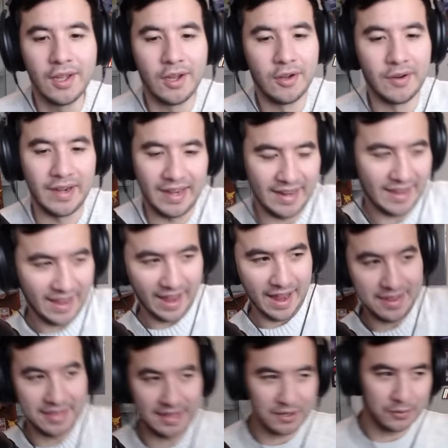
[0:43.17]
All right,
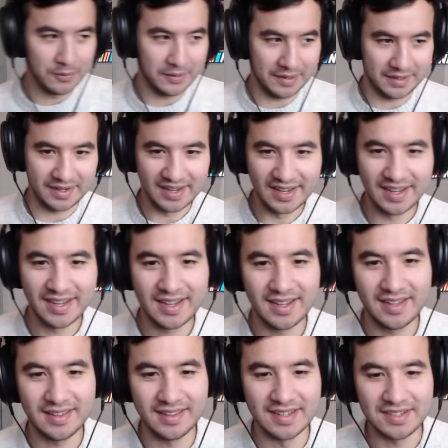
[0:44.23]
I think we're in.
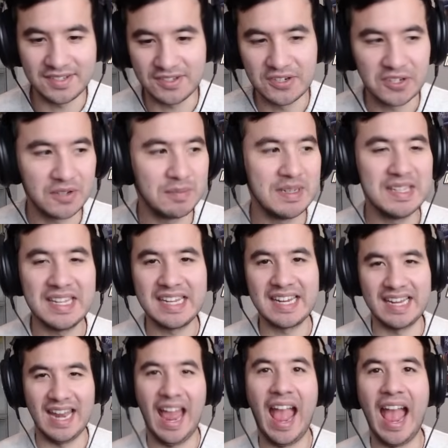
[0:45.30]
This took me like
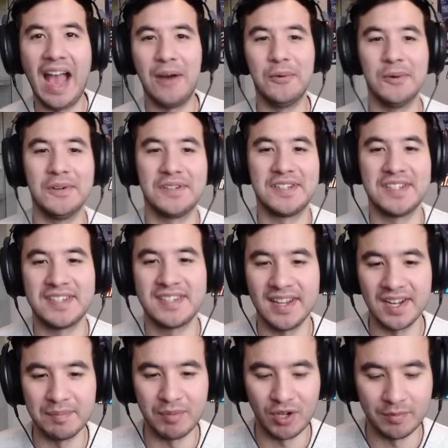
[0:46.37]
an hour to
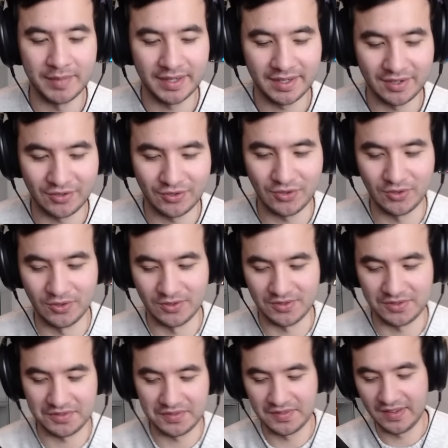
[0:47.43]
set up all my
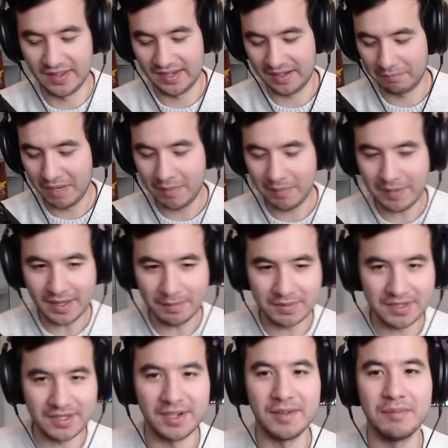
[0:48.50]
controls. Like, maybe
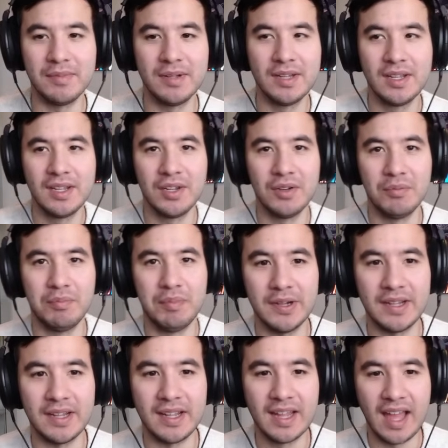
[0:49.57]
I'm dumb,
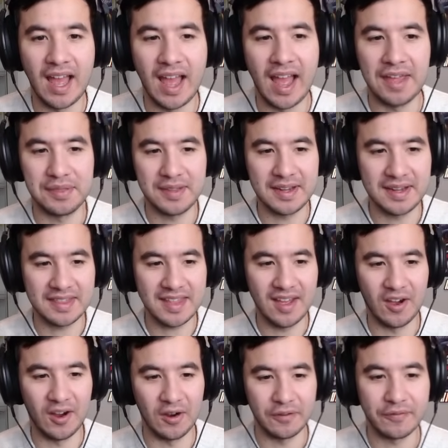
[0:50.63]
but I think
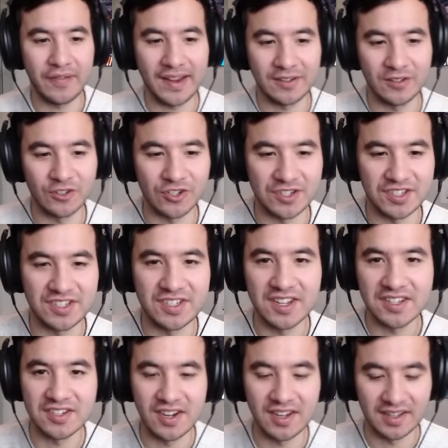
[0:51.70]
that rFactor just
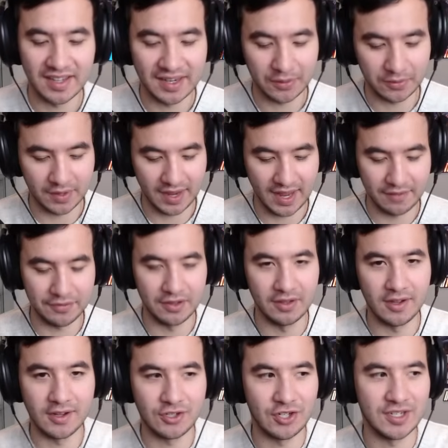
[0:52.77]
does not like when I have a
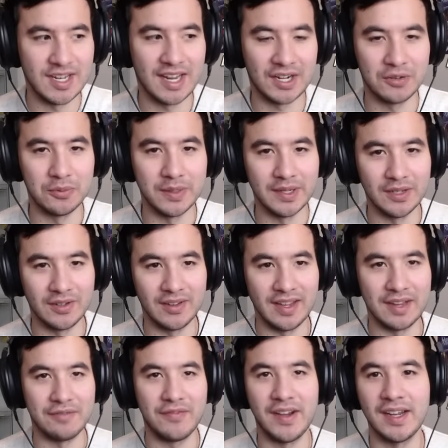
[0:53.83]
Logitech wheel
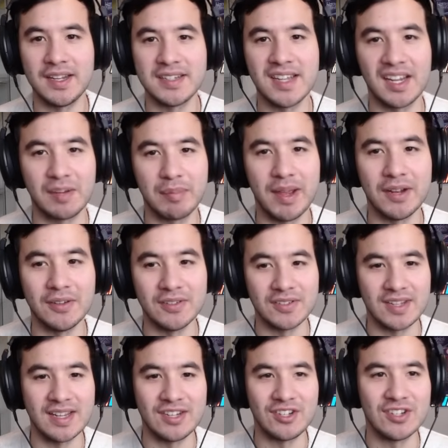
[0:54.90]
and Fanatec
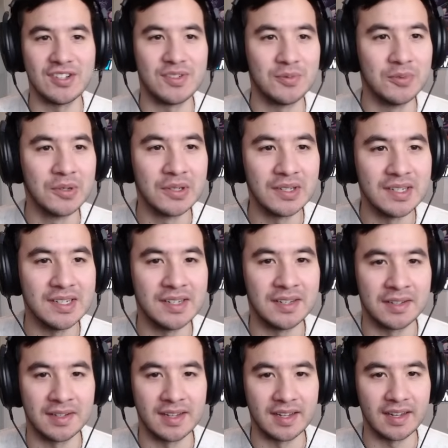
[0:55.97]
pedals. It just really
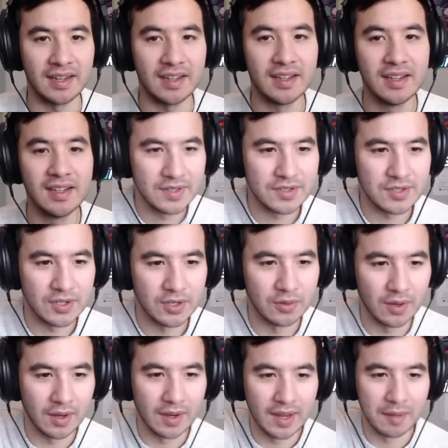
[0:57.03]
didn't like it.
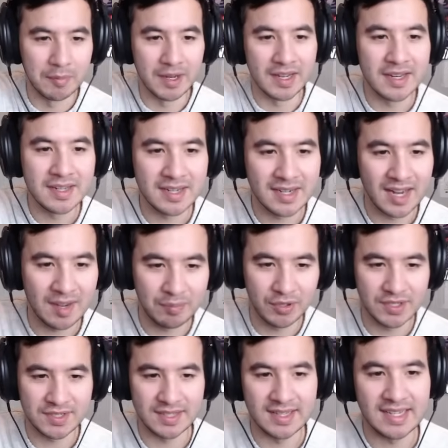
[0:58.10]
So I'm at
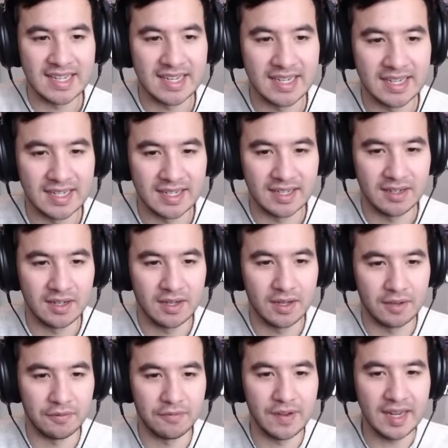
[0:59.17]
Indianapolis in the
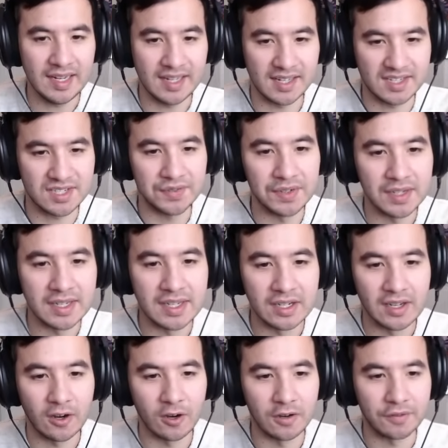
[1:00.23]
fake
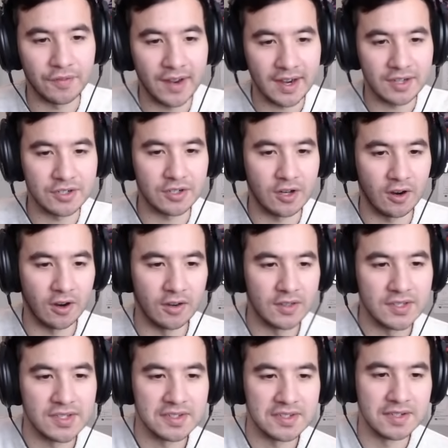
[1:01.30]
Xfinity rFactor car.
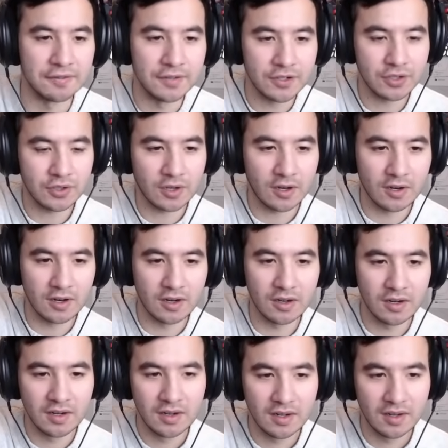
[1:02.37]
This is an official car